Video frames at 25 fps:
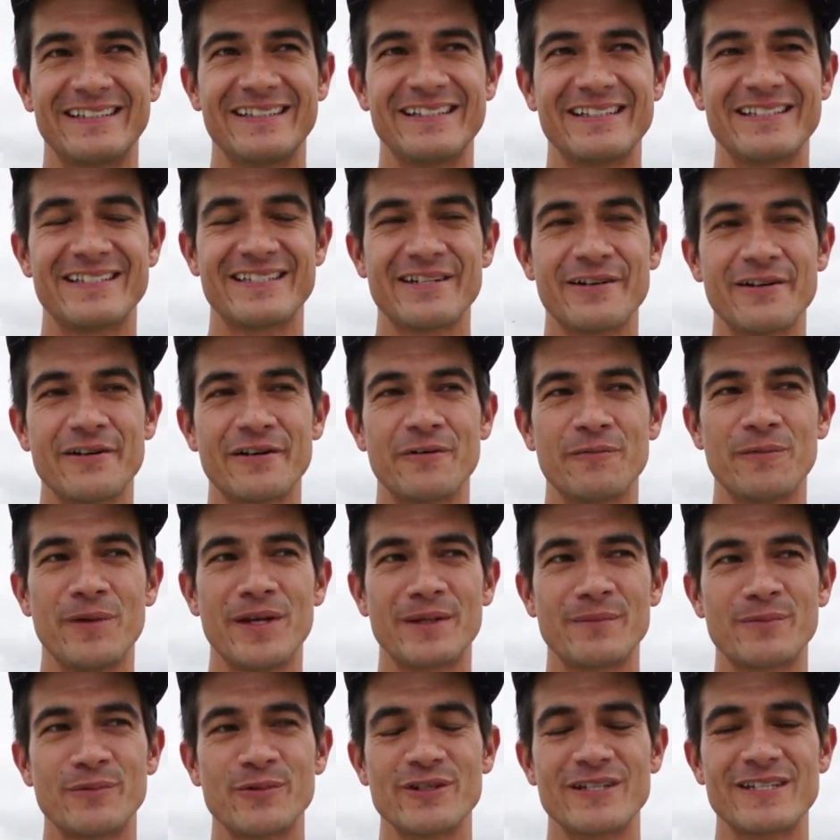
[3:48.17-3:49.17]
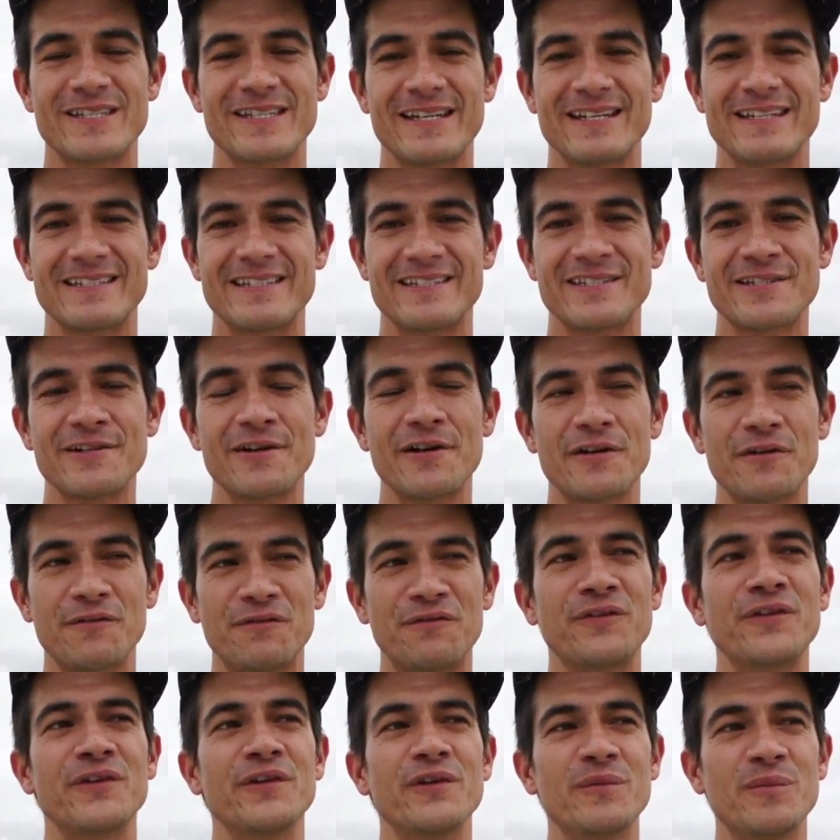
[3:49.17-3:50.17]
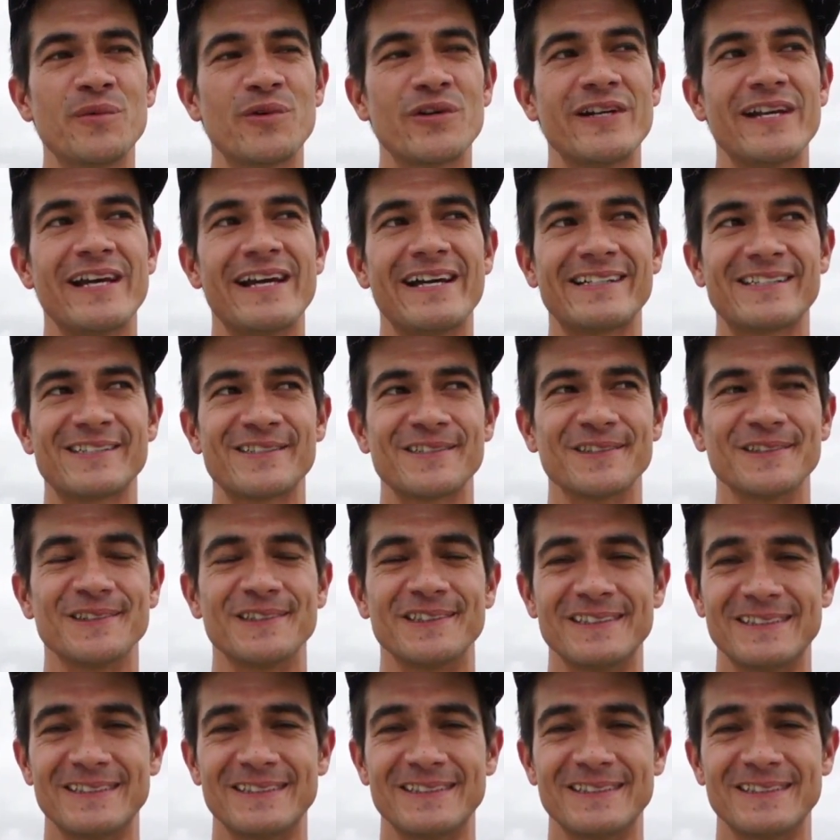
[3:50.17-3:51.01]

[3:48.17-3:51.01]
it started to make more sense. It started to feel more natural.